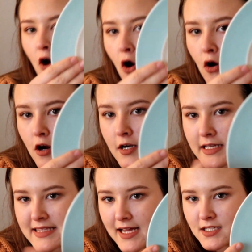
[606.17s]
hard
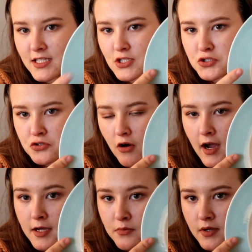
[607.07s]
is that to
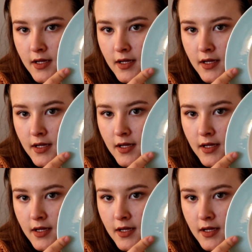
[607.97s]
describe?